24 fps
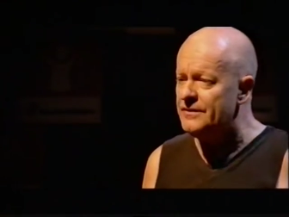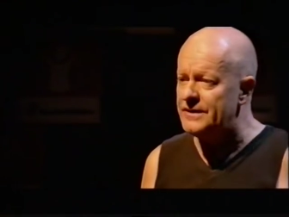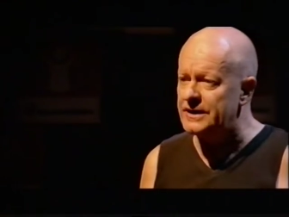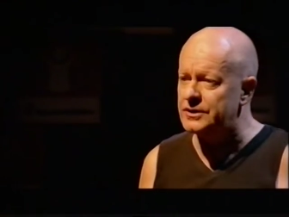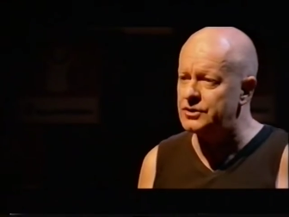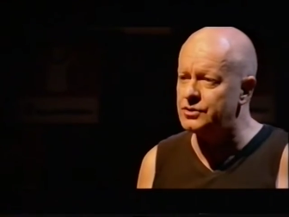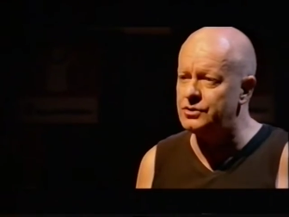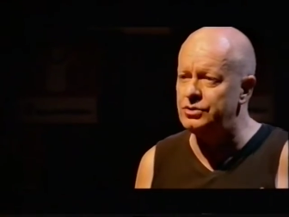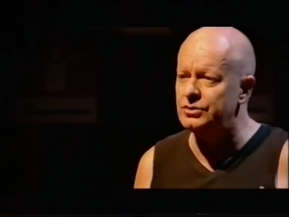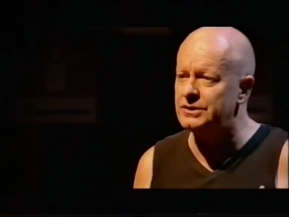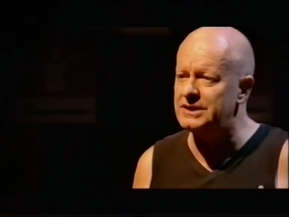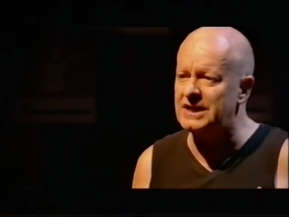
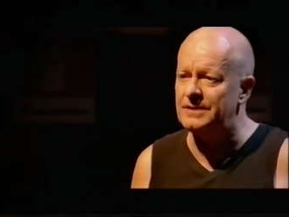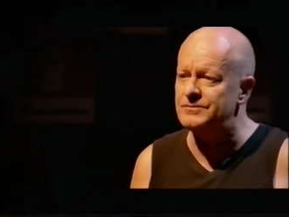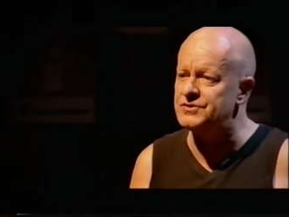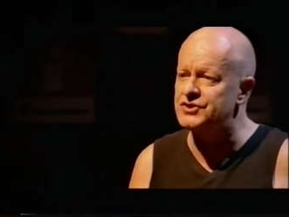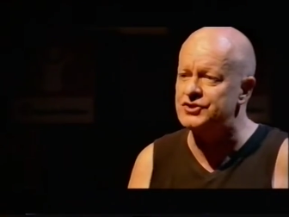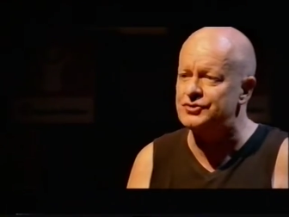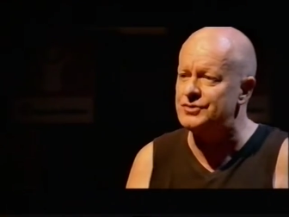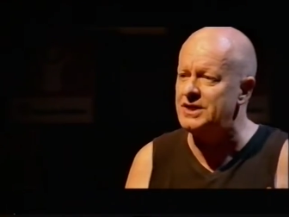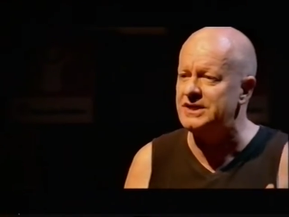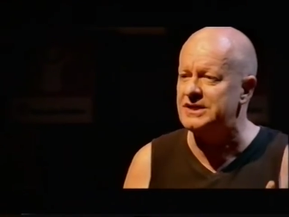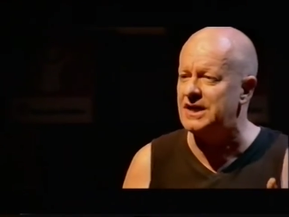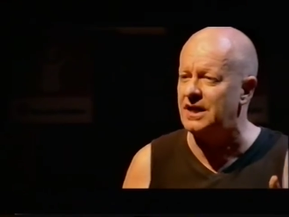that could come
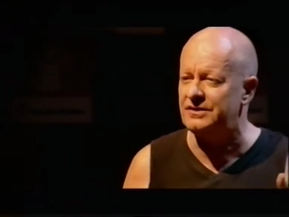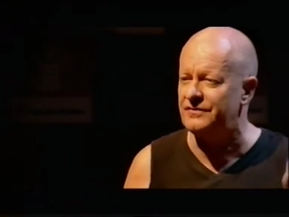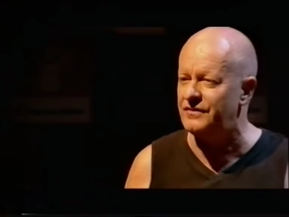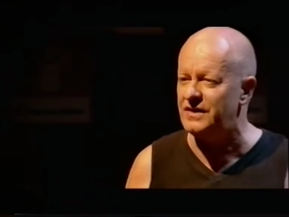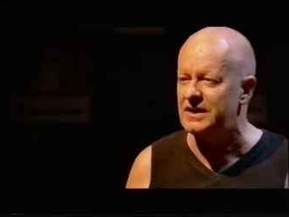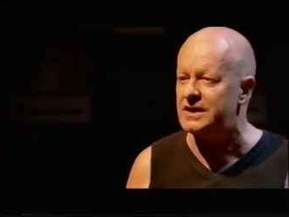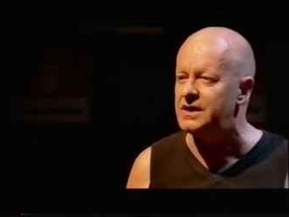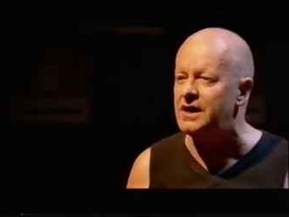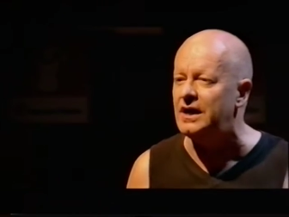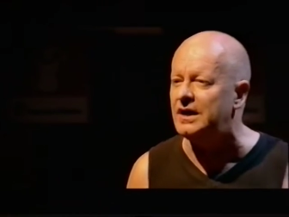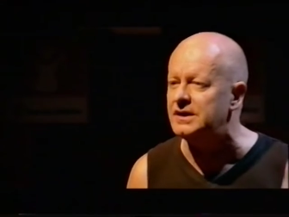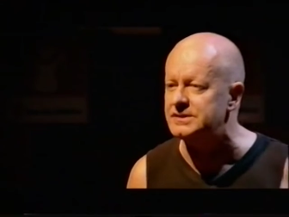straight out of the
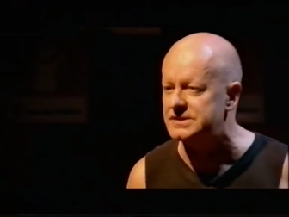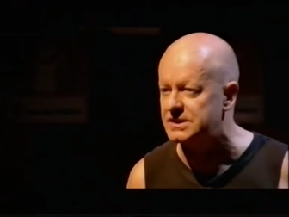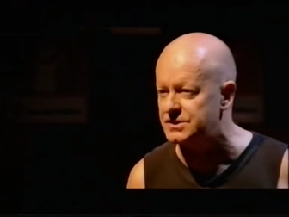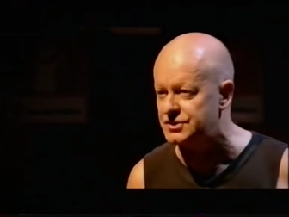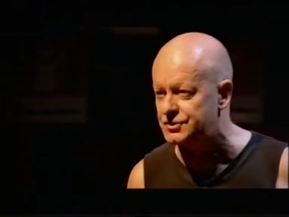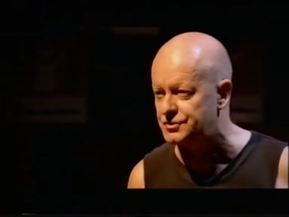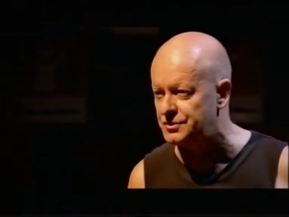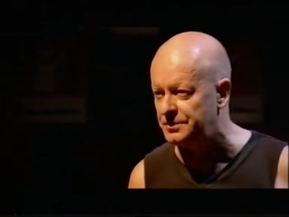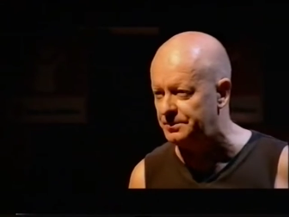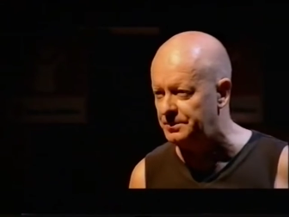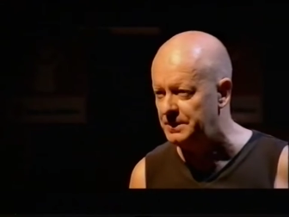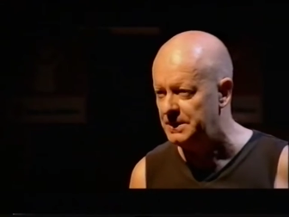Gaza
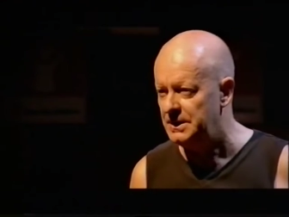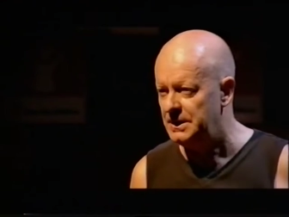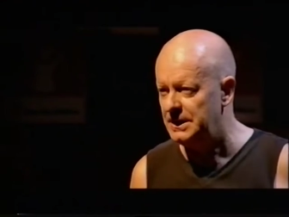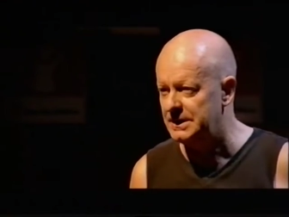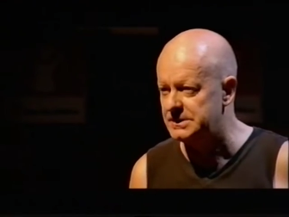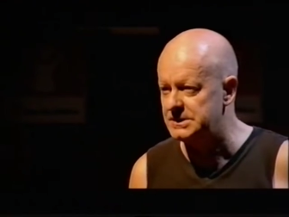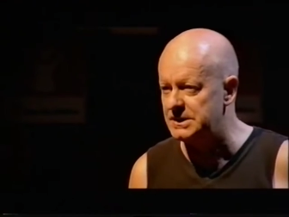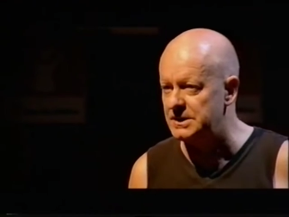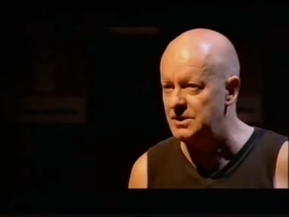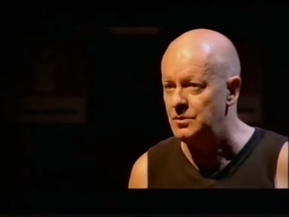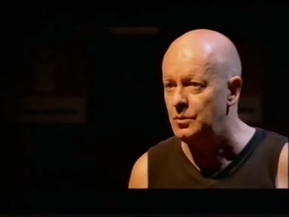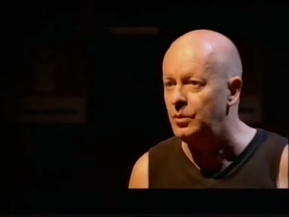Strip.
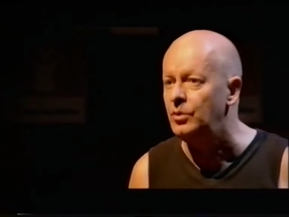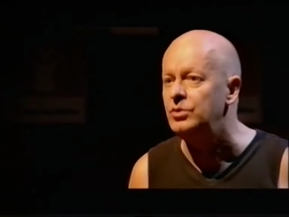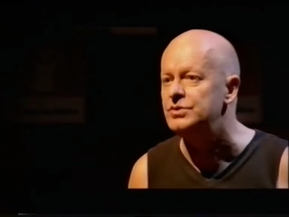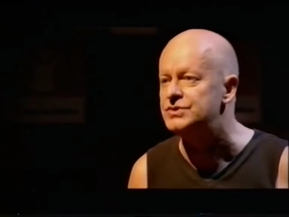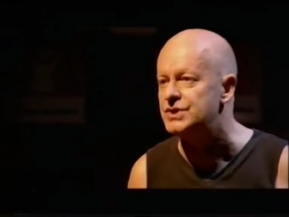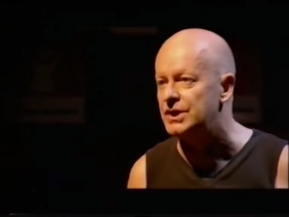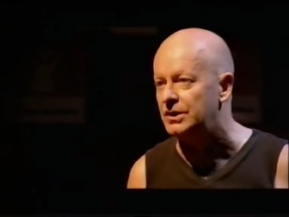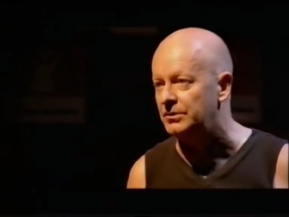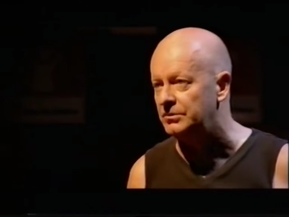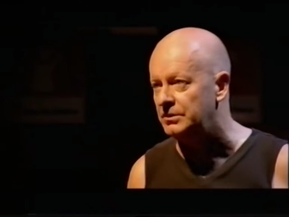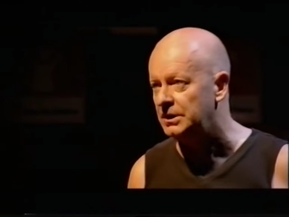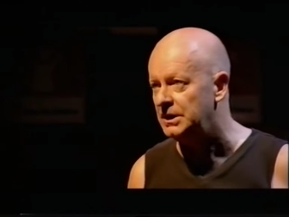It's in a war
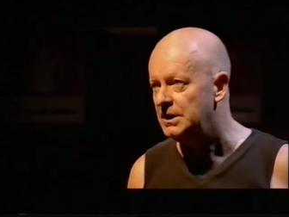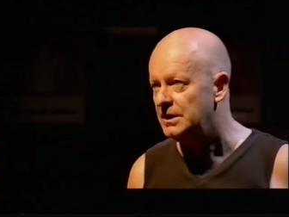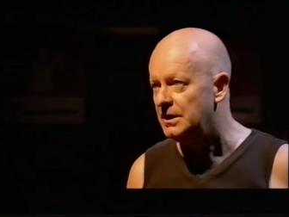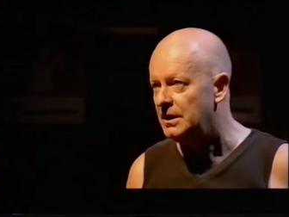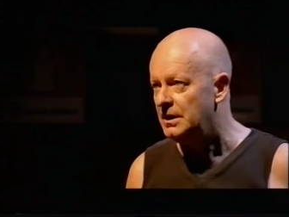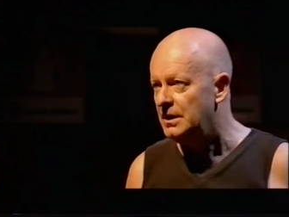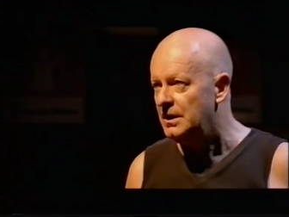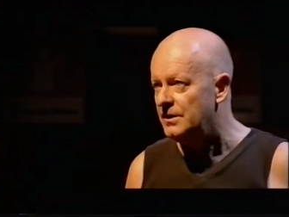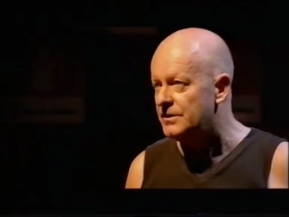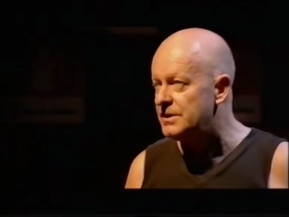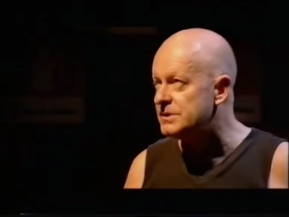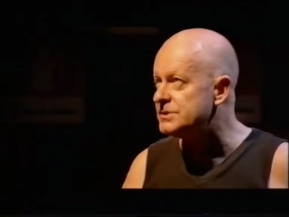zone.
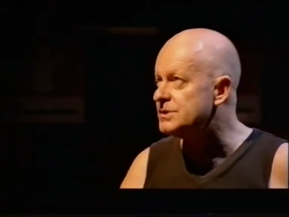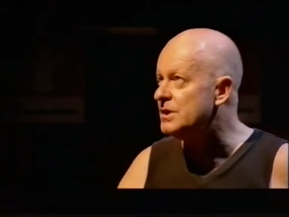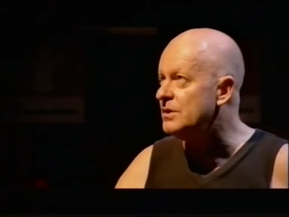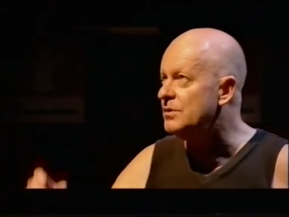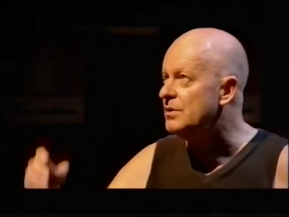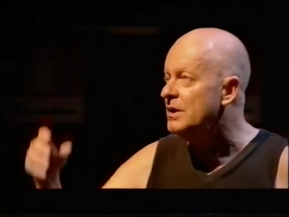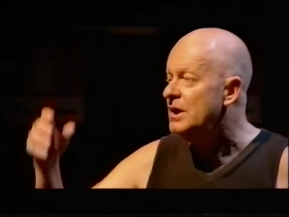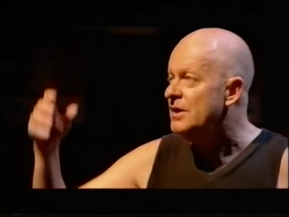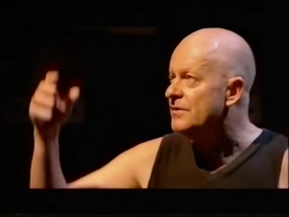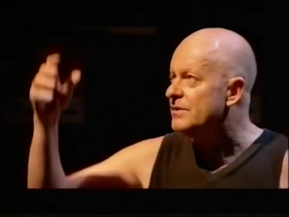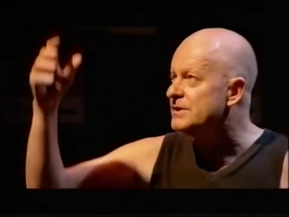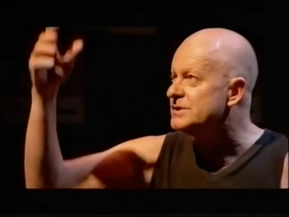There's no
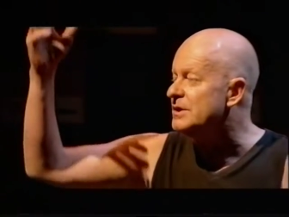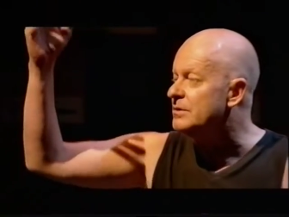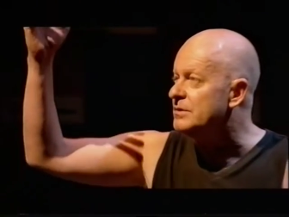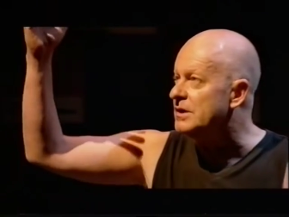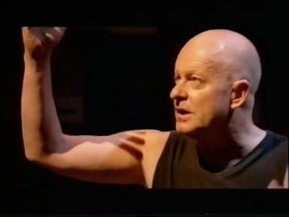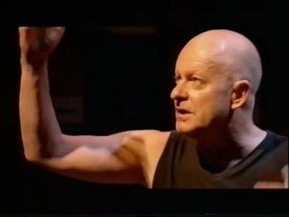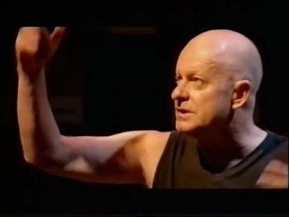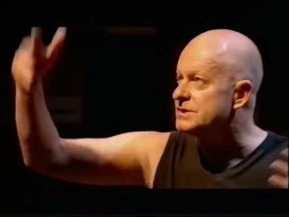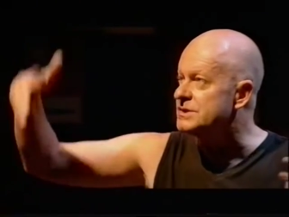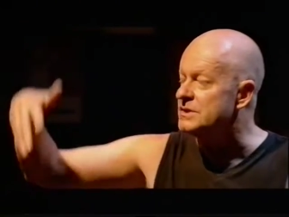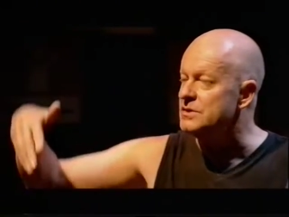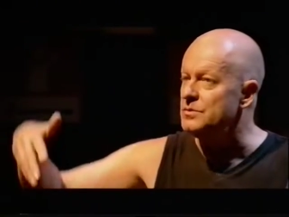
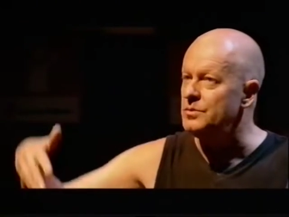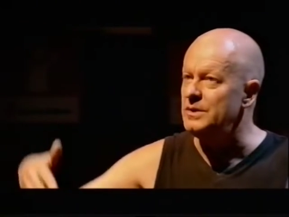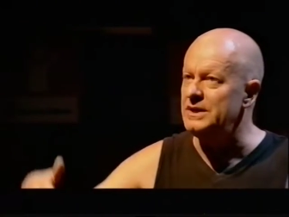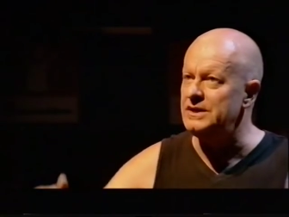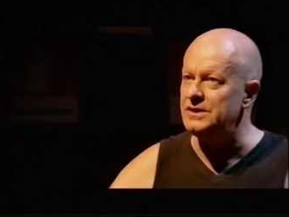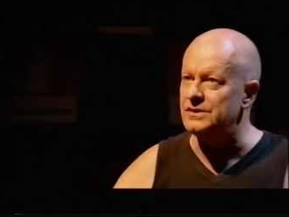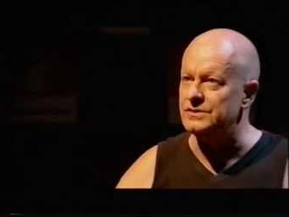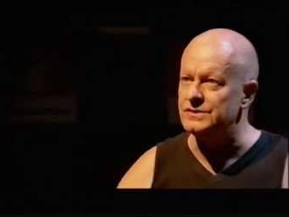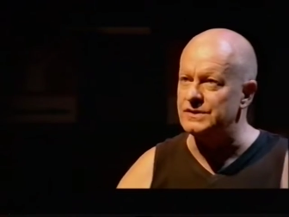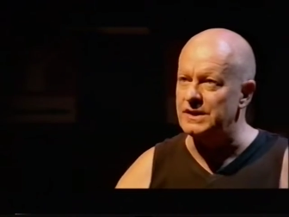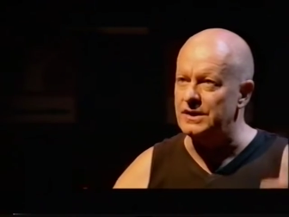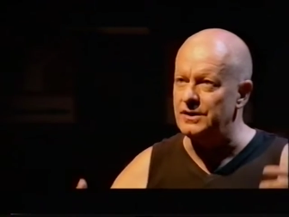glass in the
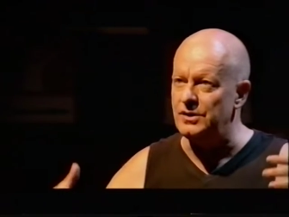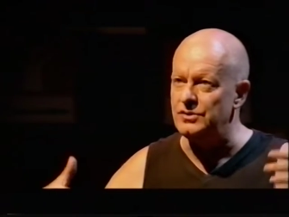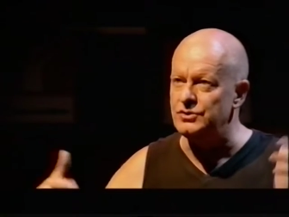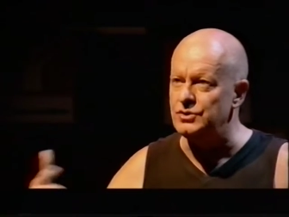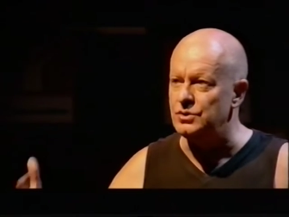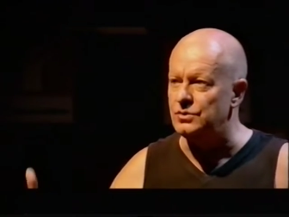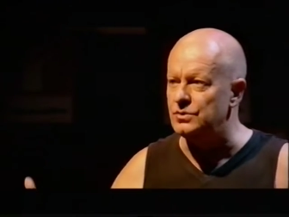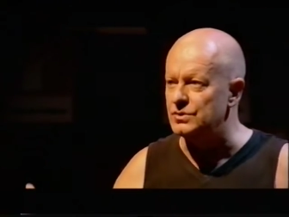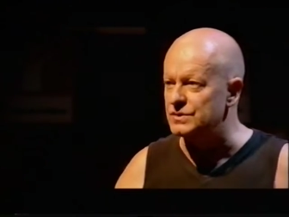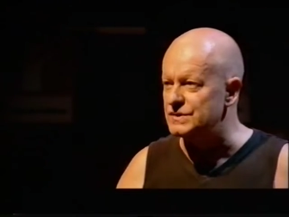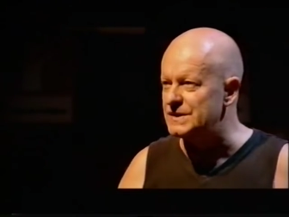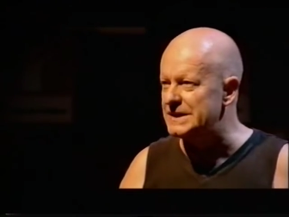windows. There are no
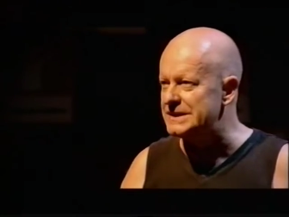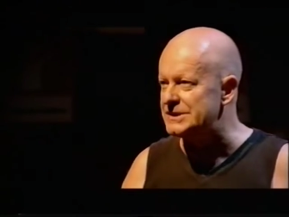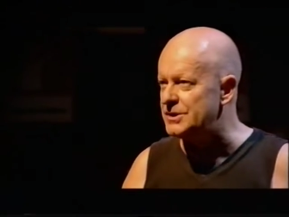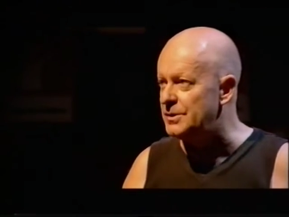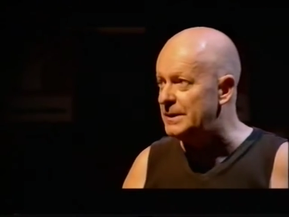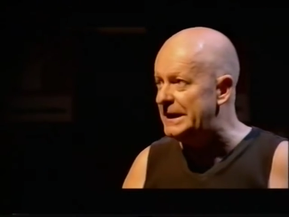doors. There's no